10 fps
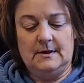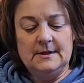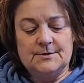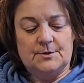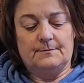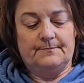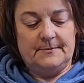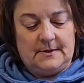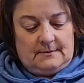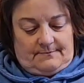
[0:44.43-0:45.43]
These are
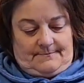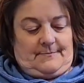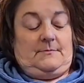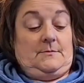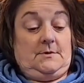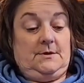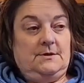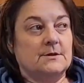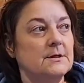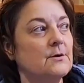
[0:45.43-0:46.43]

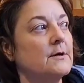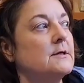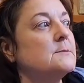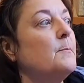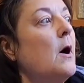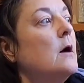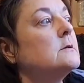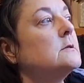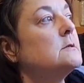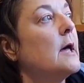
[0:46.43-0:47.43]
serious
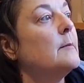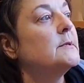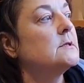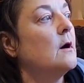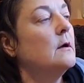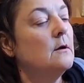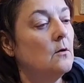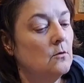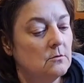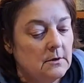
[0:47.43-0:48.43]
boxes, Amazon.
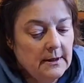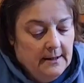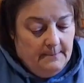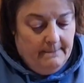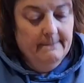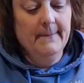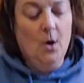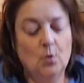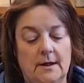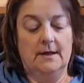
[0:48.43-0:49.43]
Holy
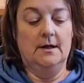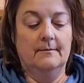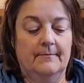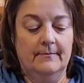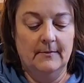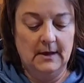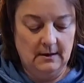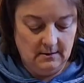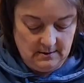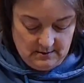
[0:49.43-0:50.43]
moly.
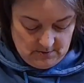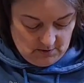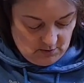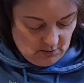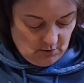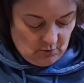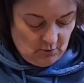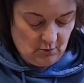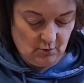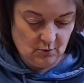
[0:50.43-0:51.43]

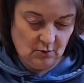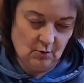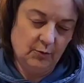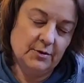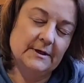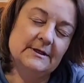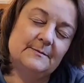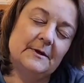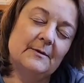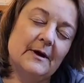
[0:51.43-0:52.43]
Oh,
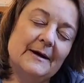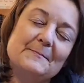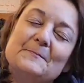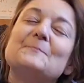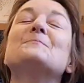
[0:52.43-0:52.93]
please be right.